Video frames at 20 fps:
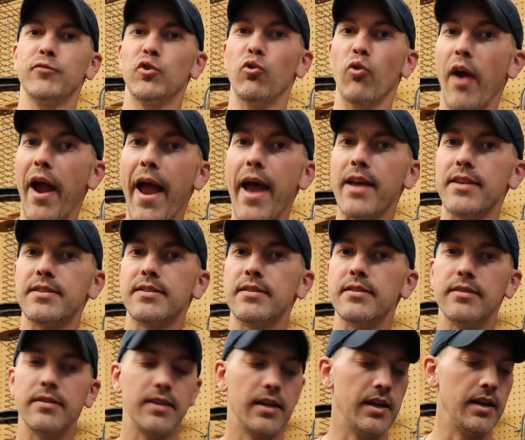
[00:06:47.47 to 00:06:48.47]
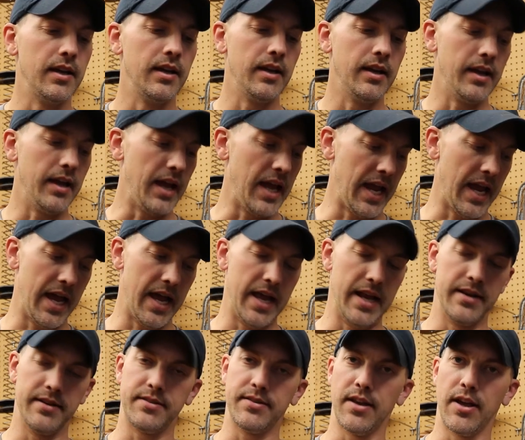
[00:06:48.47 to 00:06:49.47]
grass.
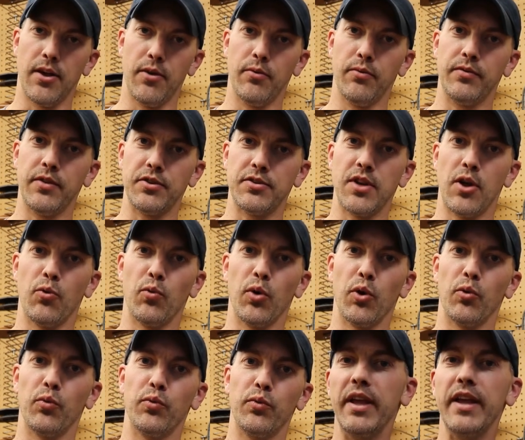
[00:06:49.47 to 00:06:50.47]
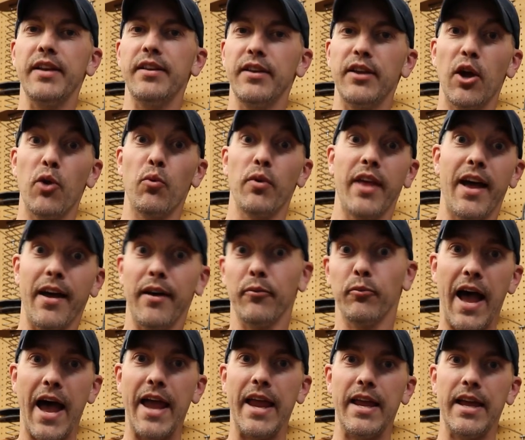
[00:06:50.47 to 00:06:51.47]
And so there's no real need to go with a
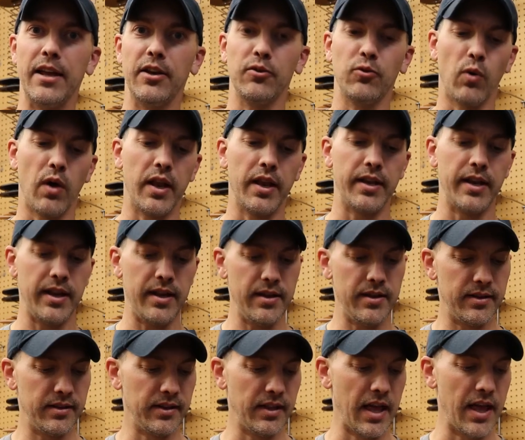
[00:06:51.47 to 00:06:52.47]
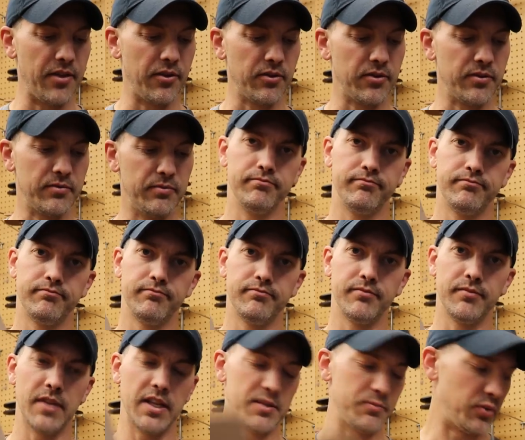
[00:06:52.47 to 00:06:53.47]
high-end quality leather.
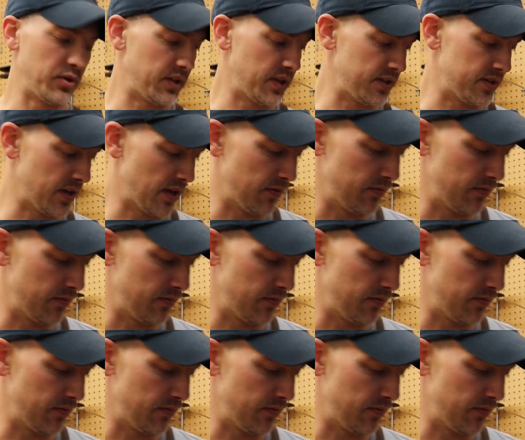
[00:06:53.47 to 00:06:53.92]
Let's put these